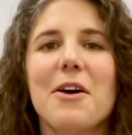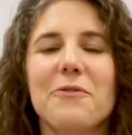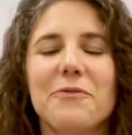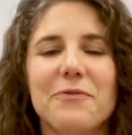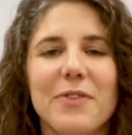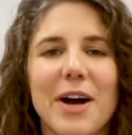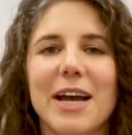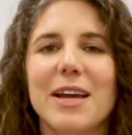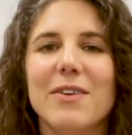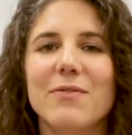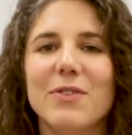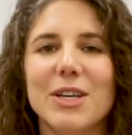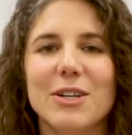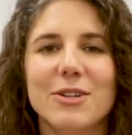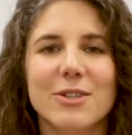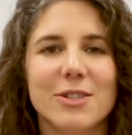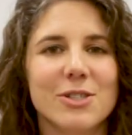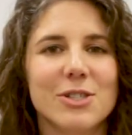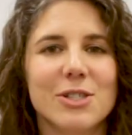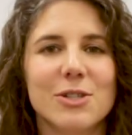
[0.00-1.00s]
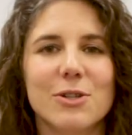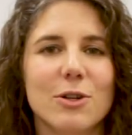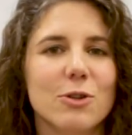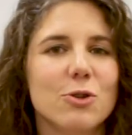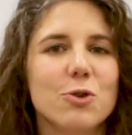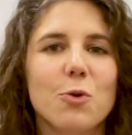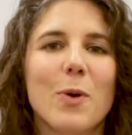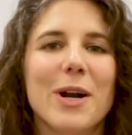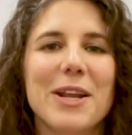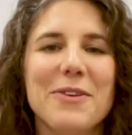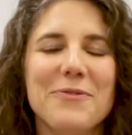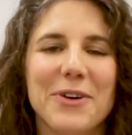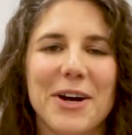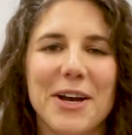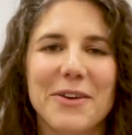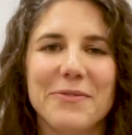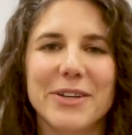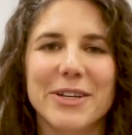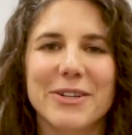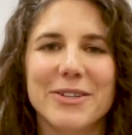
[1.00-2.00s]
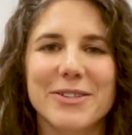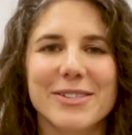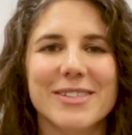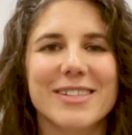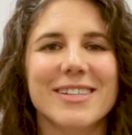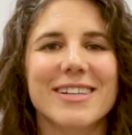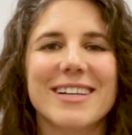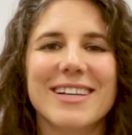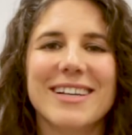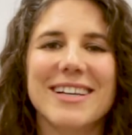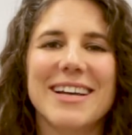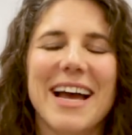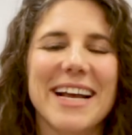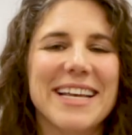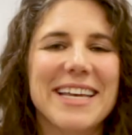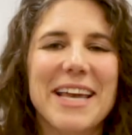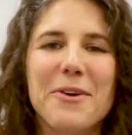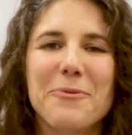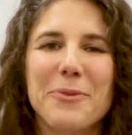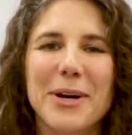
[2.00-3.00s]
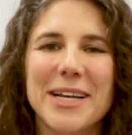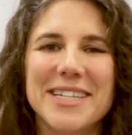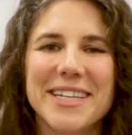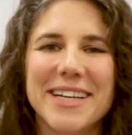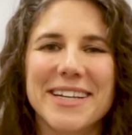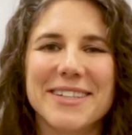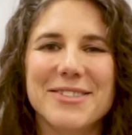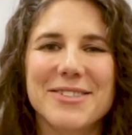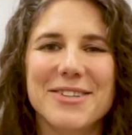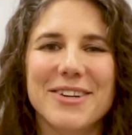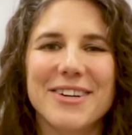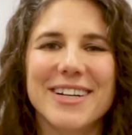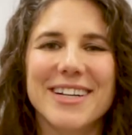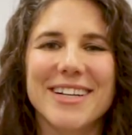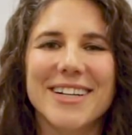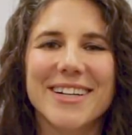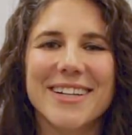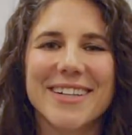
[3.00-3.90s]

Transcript: five years, 25 years. I can't wait to get started.